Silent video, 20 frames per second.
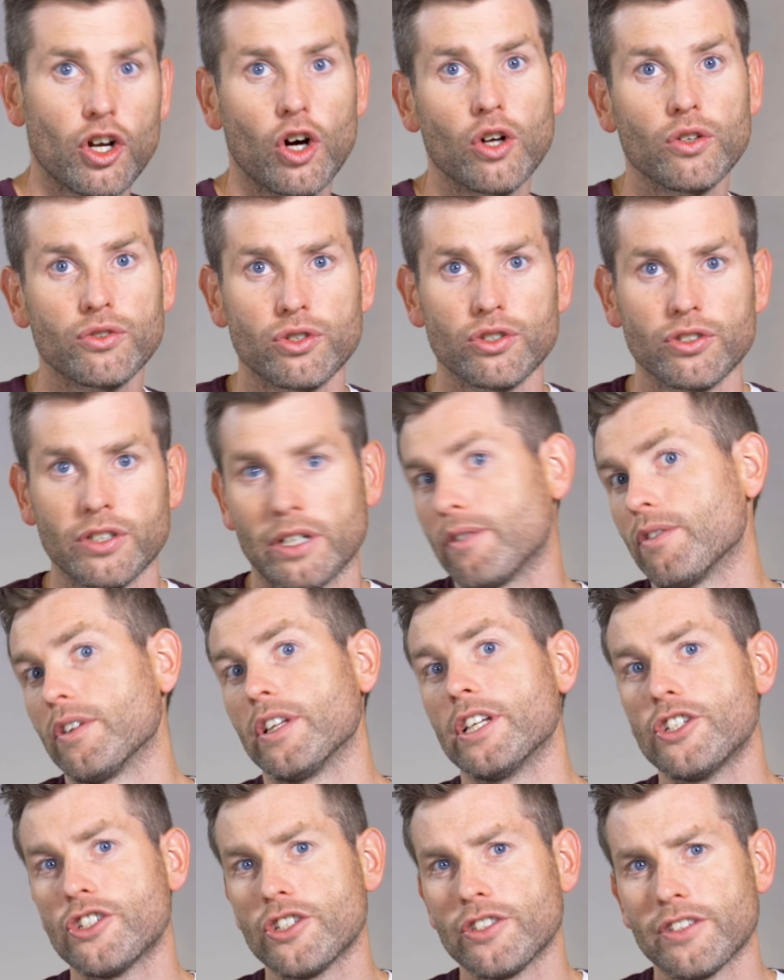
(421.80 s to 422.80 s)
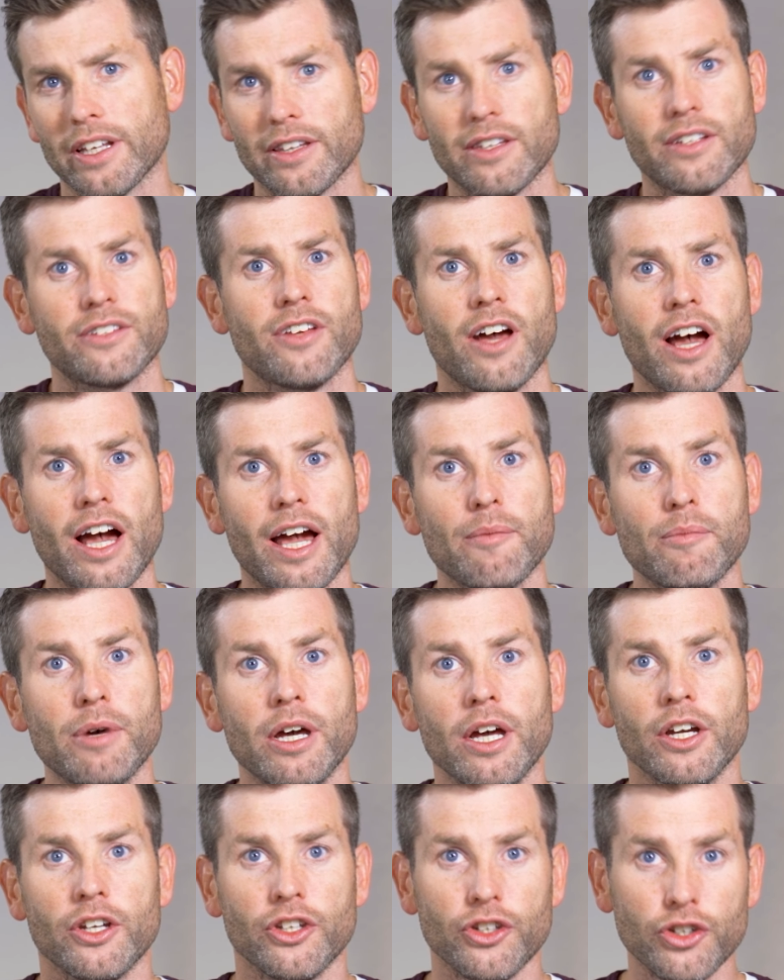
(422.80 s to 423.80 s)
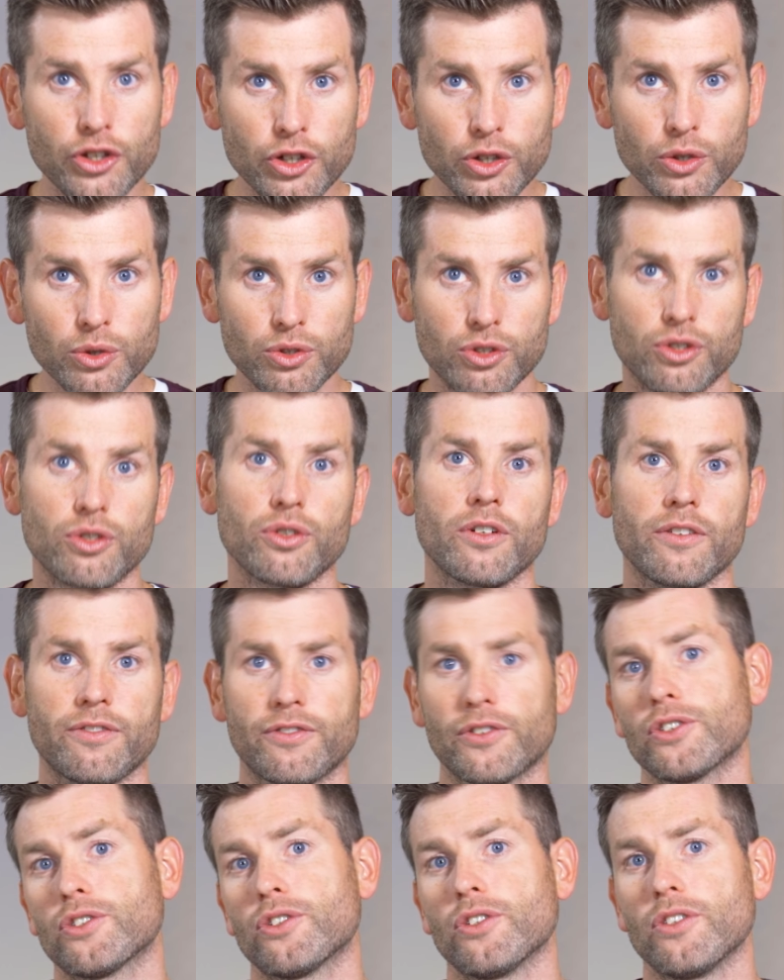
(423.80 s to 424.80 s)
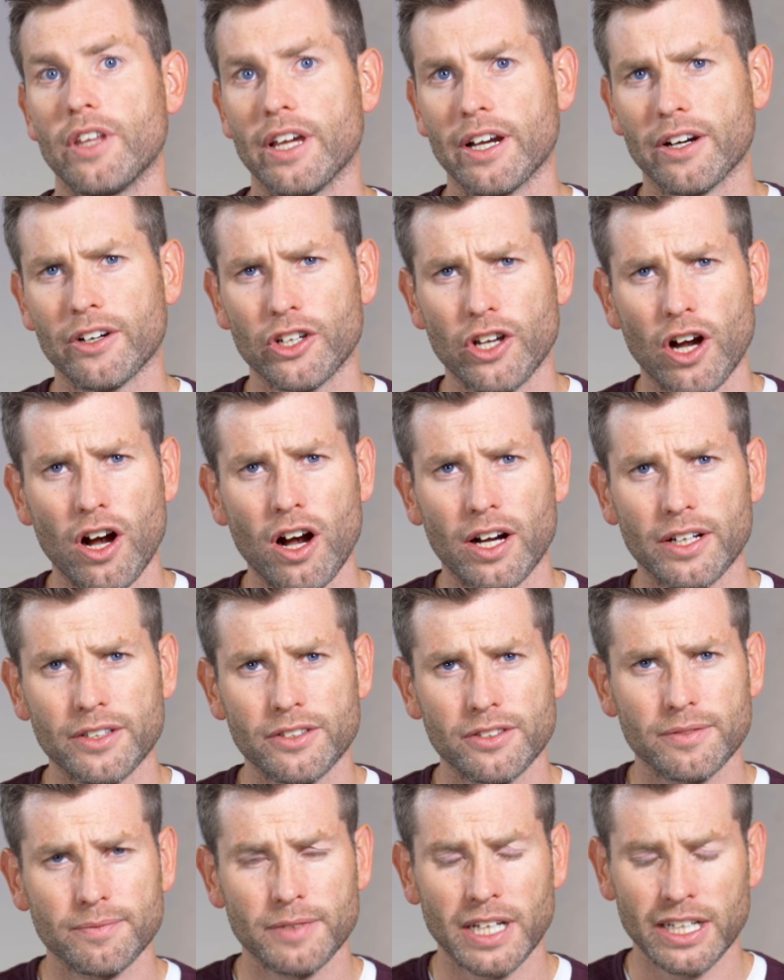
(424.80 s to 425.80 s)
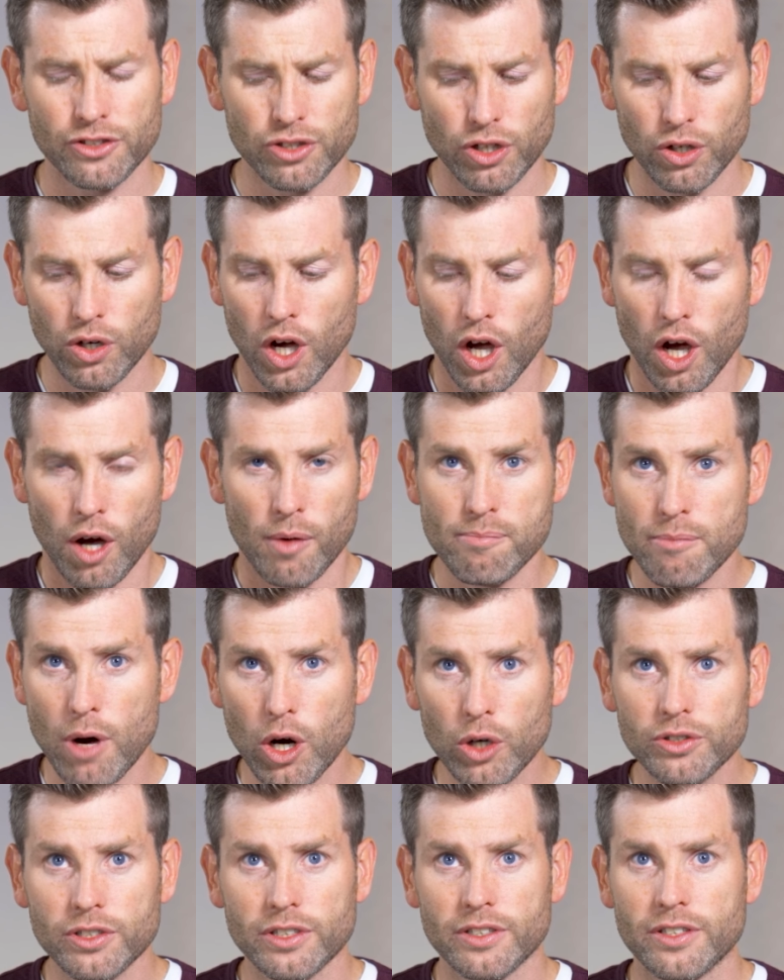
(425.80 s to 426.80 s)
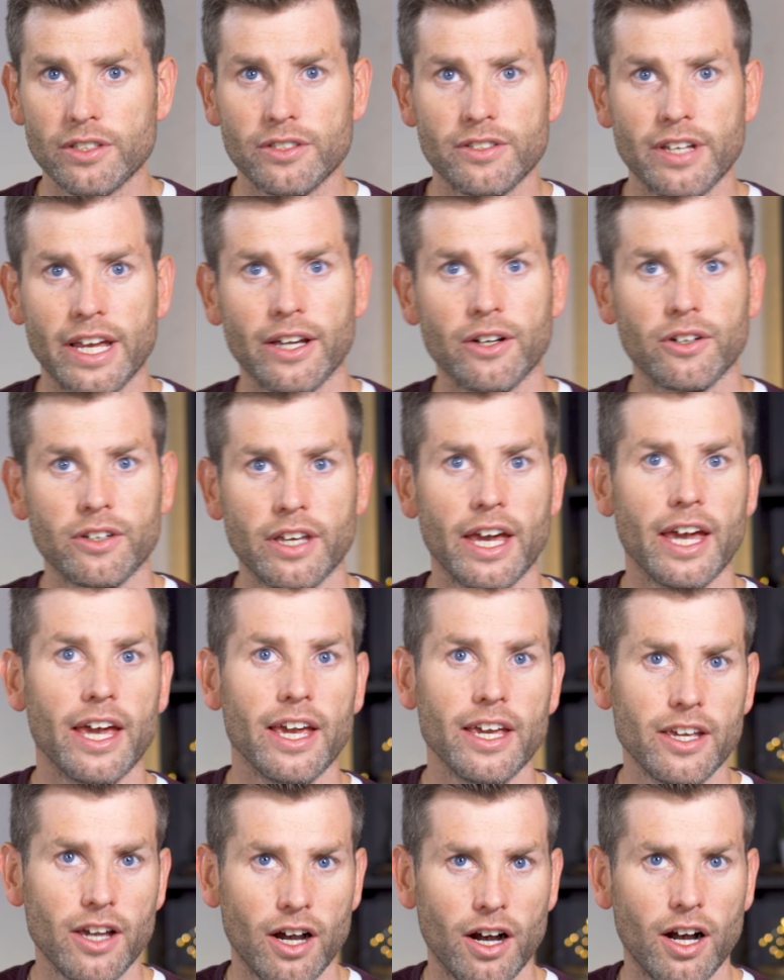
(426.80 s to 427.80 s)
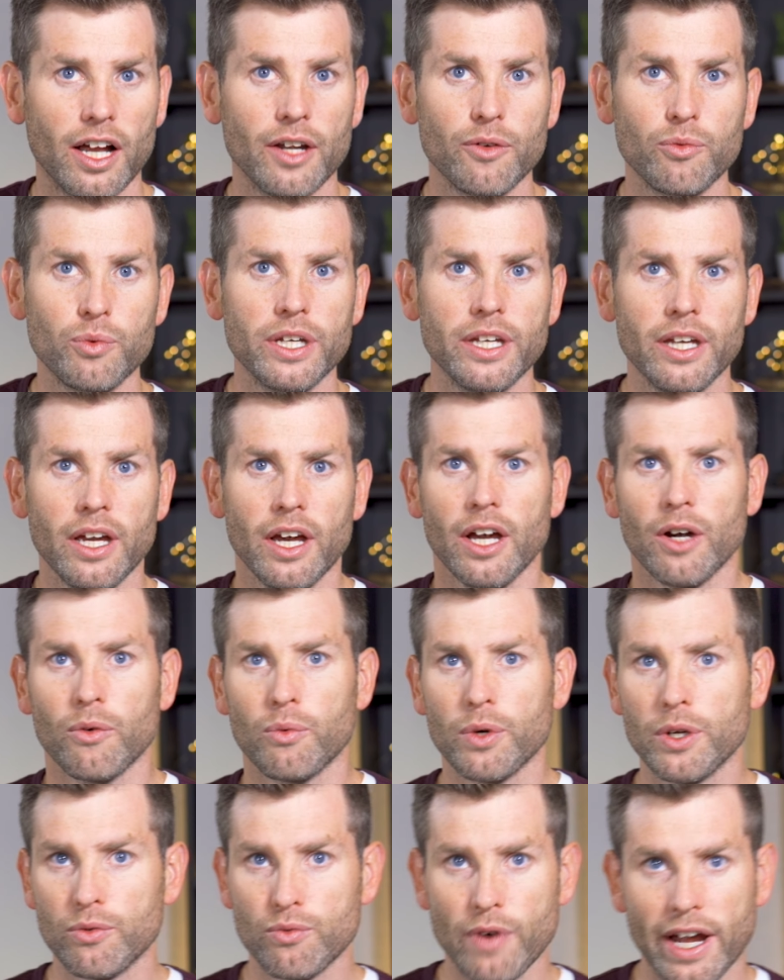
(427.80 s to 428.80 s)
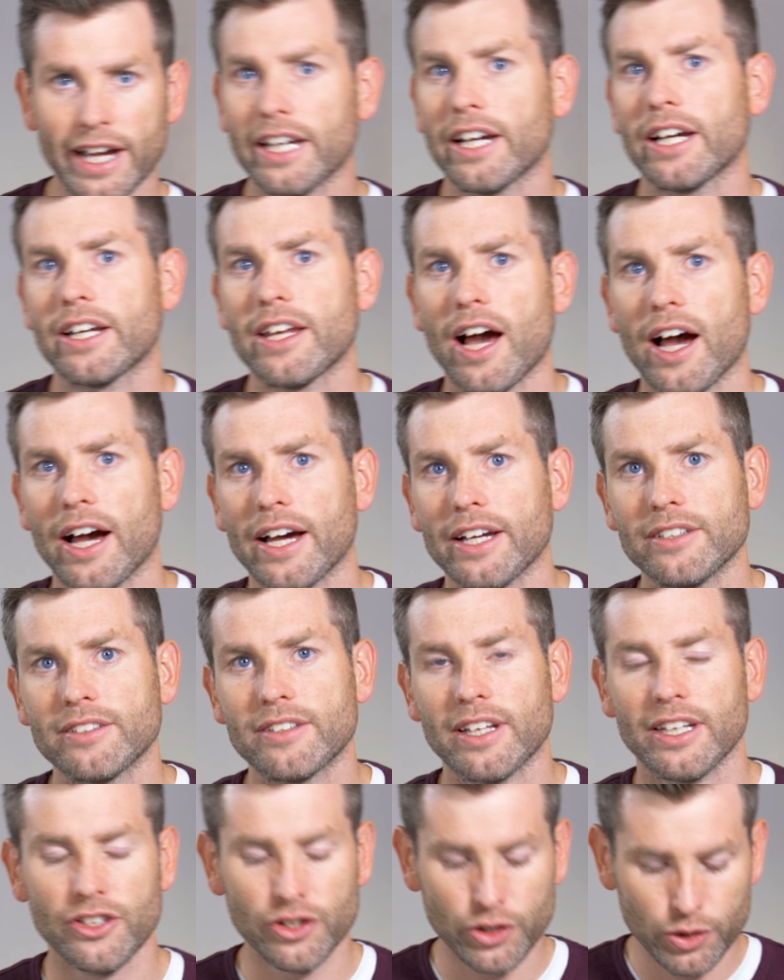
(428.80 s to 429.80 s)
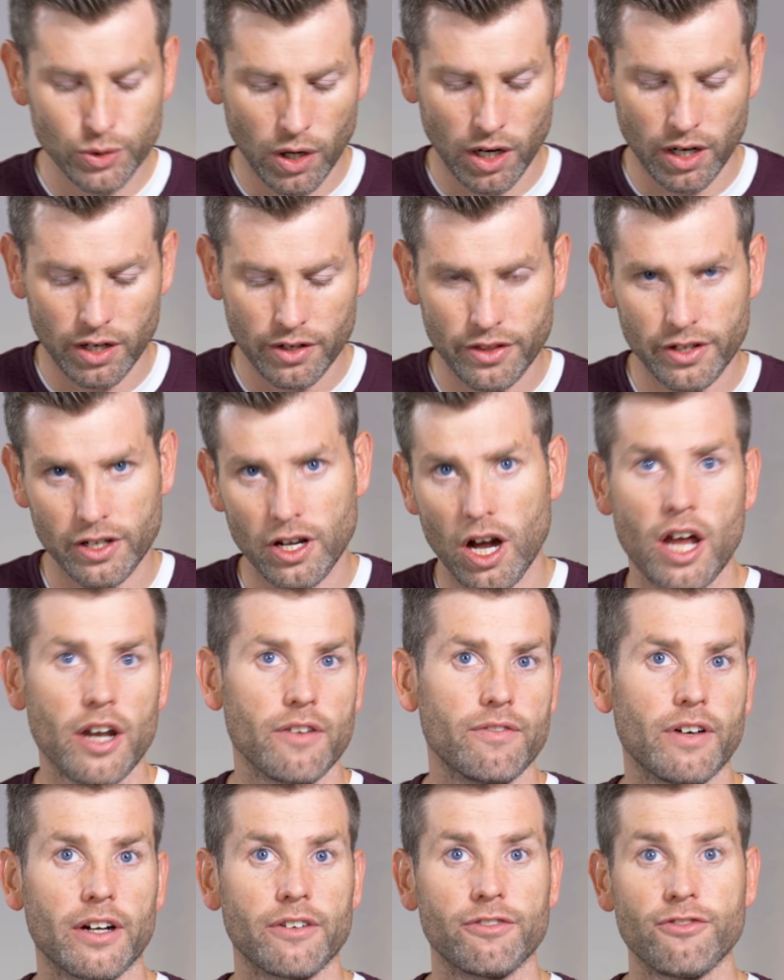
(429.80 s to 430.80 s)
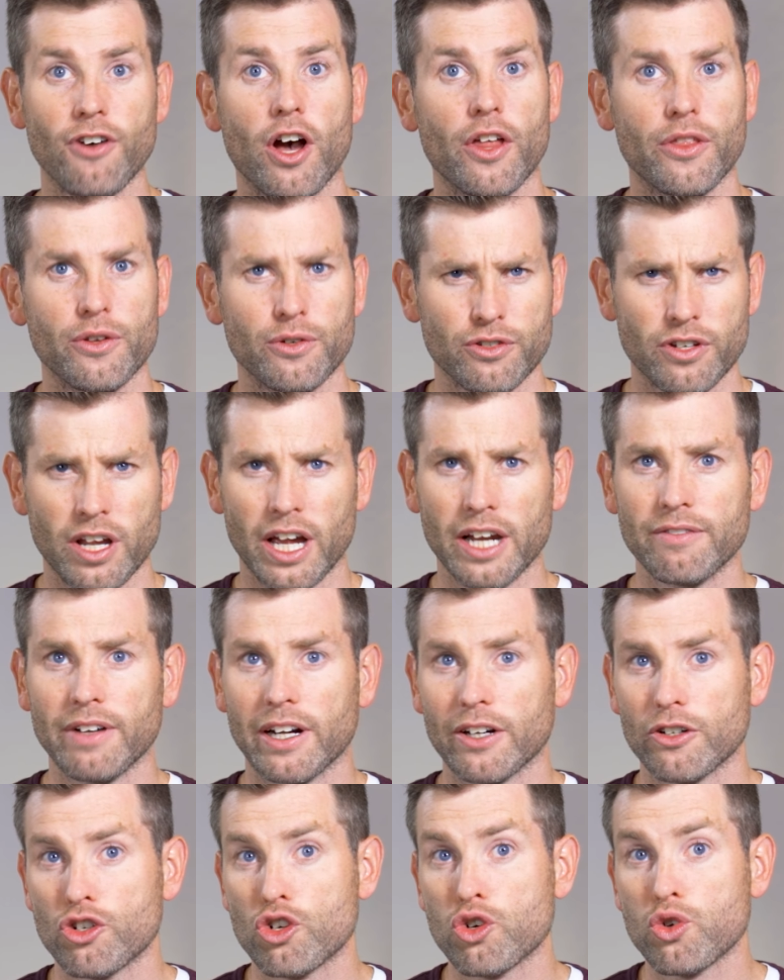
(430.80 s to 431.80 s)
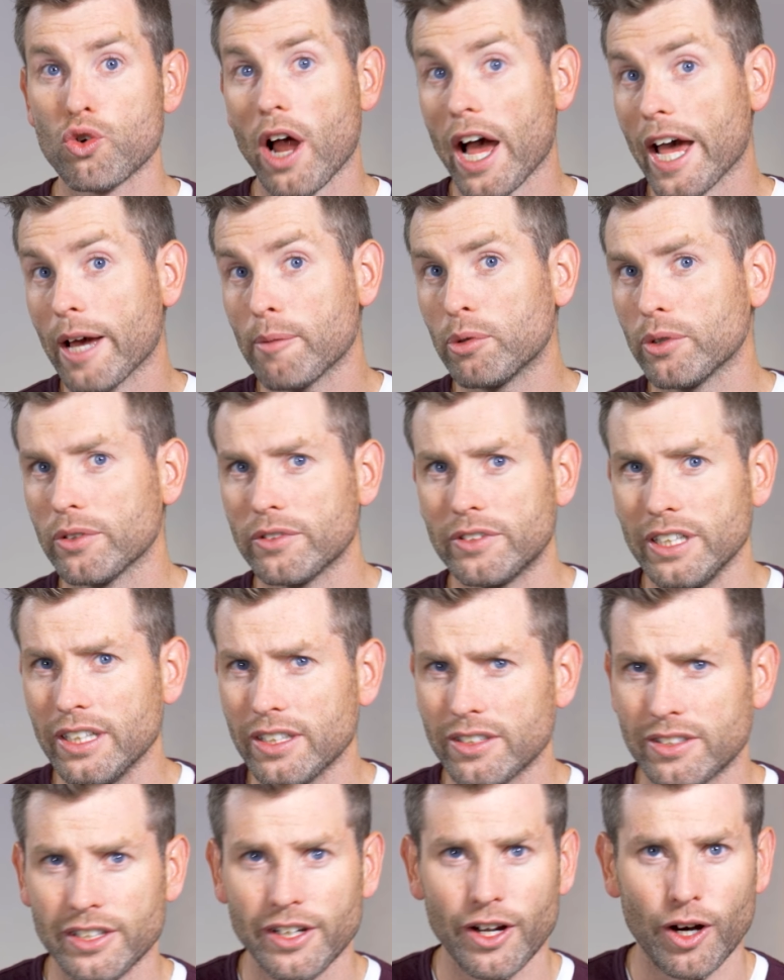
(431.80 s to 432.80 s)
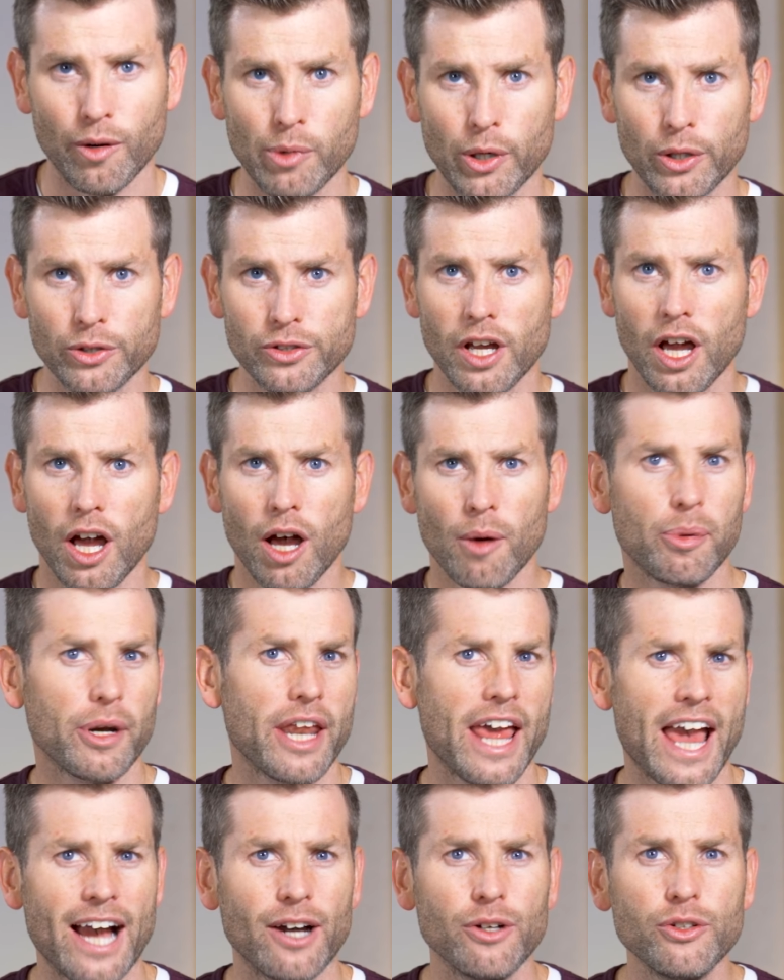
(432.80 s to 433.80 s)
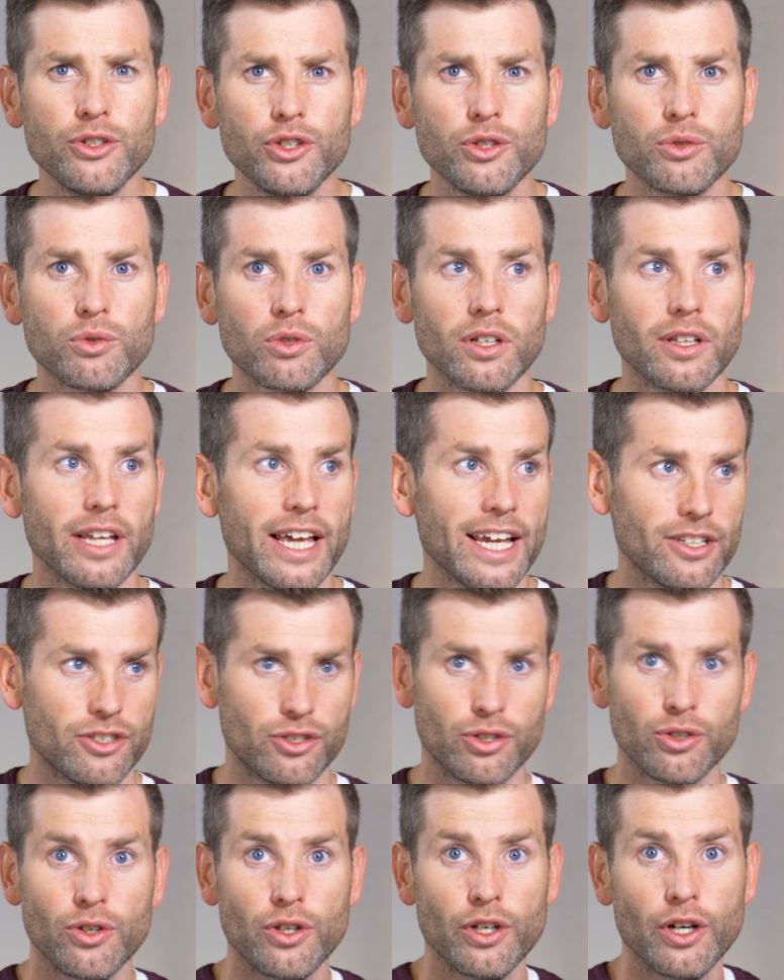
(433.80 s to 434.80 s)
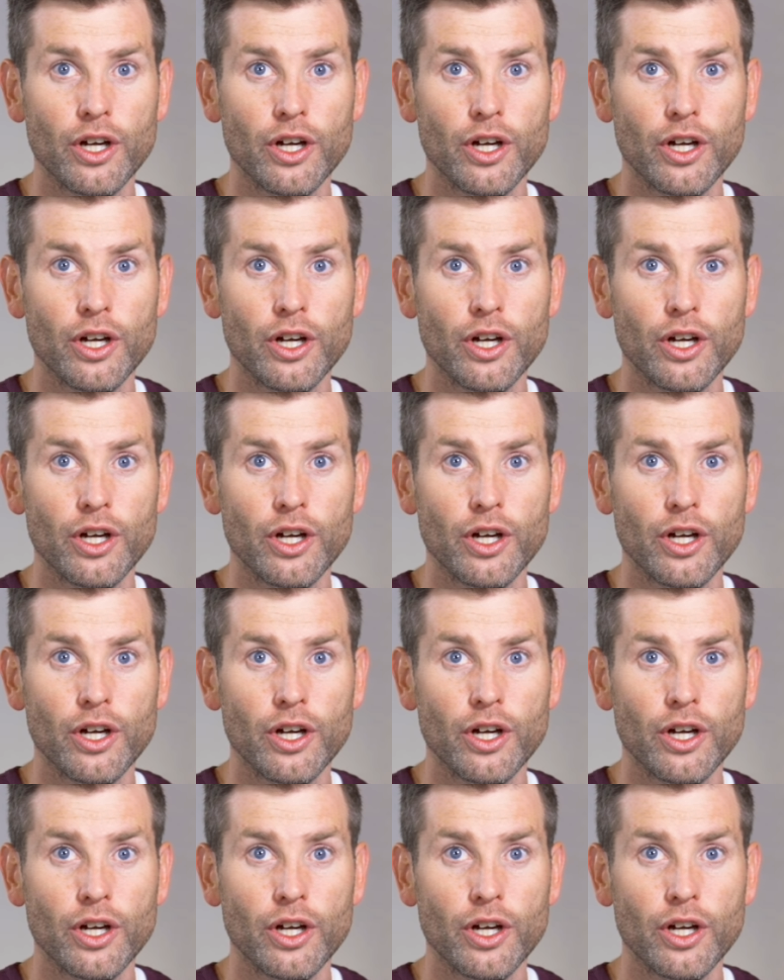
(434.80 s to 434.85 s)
cultures and religions at the time used to refer to their gods. And so Moses is saying, okay, God, we recognize that you are the God of our fathers, kind of our tribal deity almost, but how do you relate to